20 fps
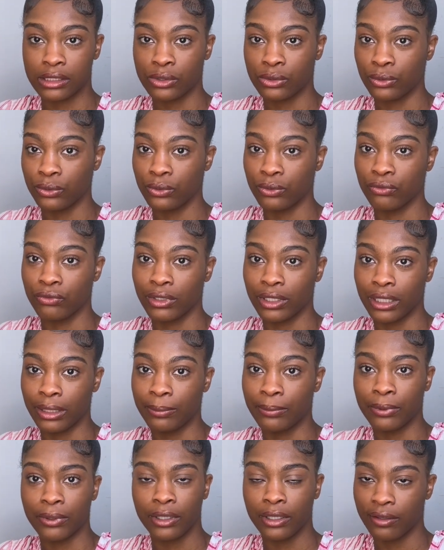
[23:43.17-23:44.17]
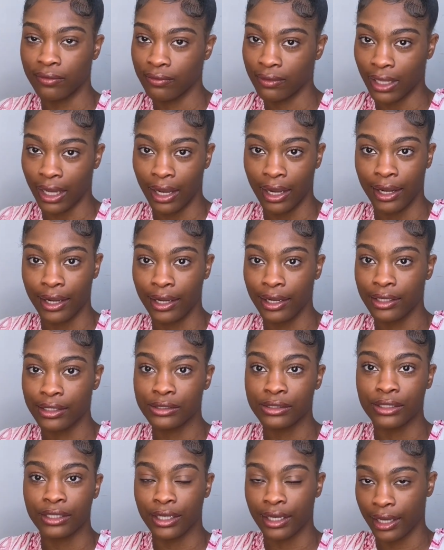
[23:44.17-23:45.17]
to really put a flat iron
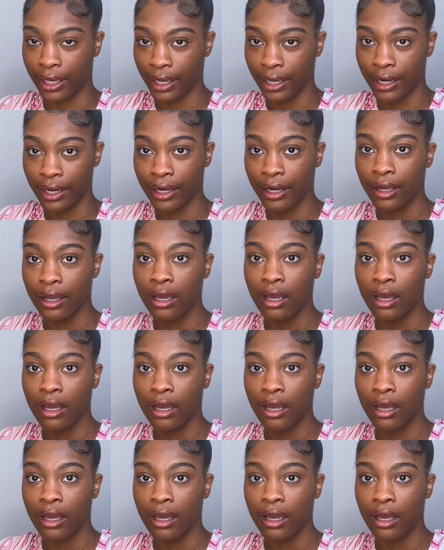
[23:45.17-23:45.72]
to your hair.